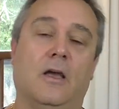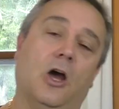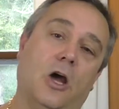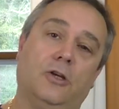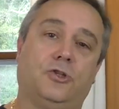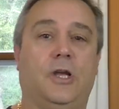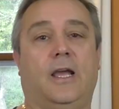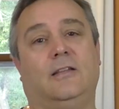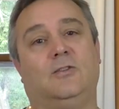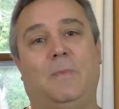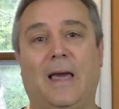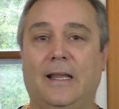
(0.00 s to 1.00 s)
her
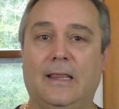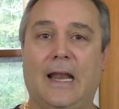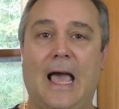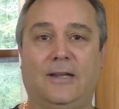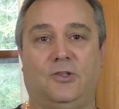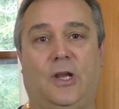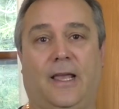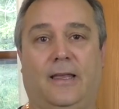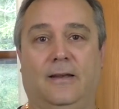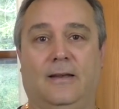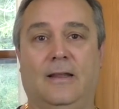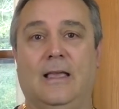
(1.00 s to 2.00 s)
chicken's better than our
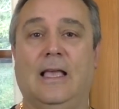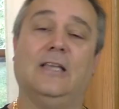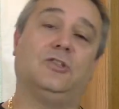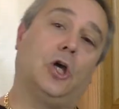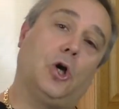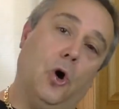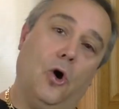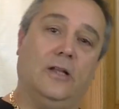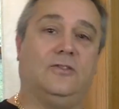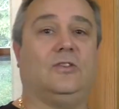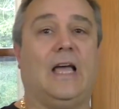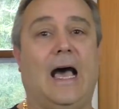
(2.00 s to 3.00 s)
chicken, because the
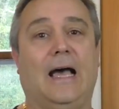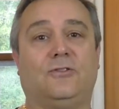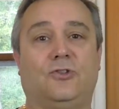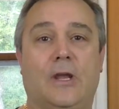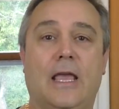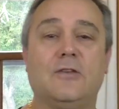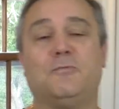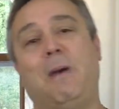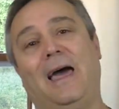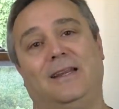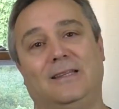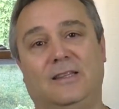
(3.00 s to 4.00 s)
cornstarch is
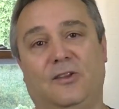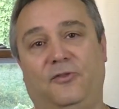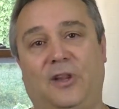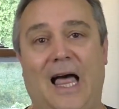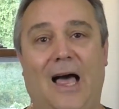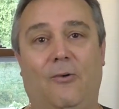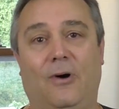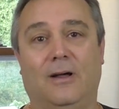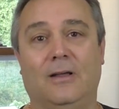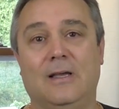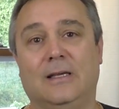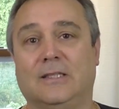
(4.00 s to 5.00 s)
better than the flour.